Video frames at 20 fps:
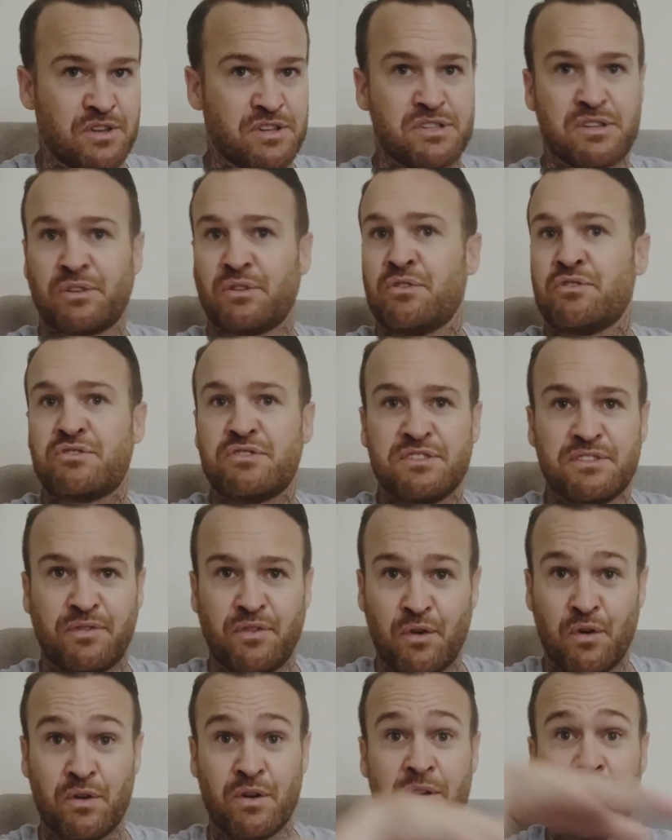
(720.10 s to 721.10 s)
solutions
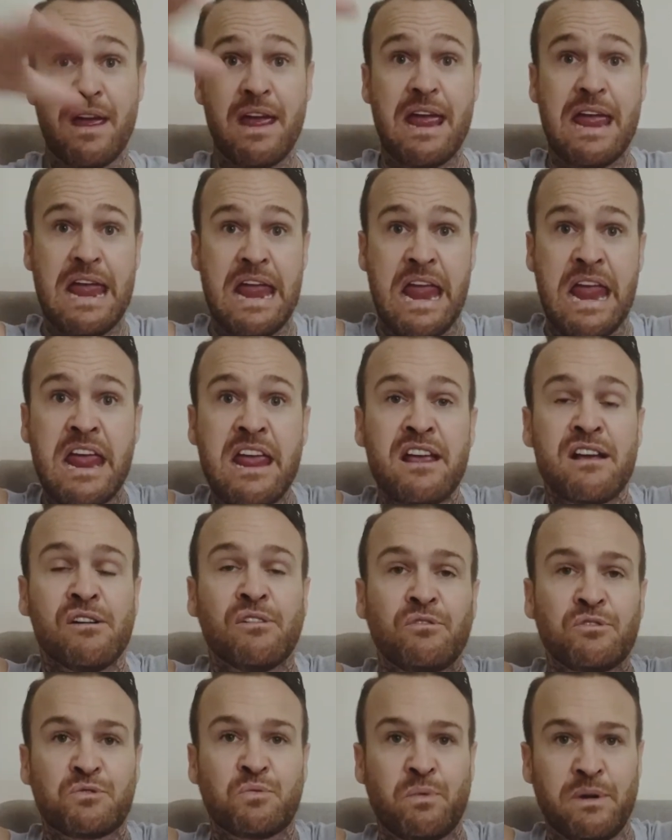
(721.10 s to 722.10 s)
for you.
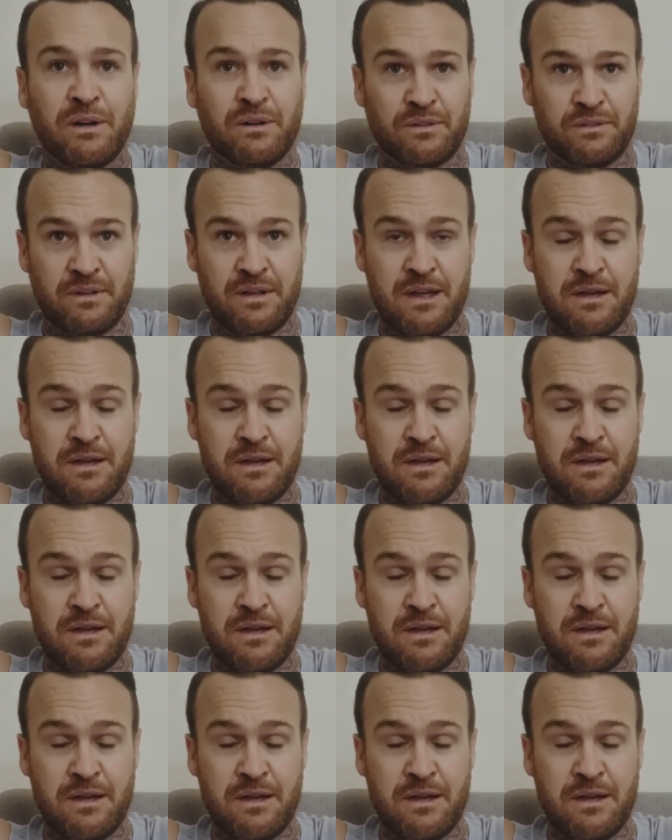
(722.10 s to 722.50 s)
Eagles will,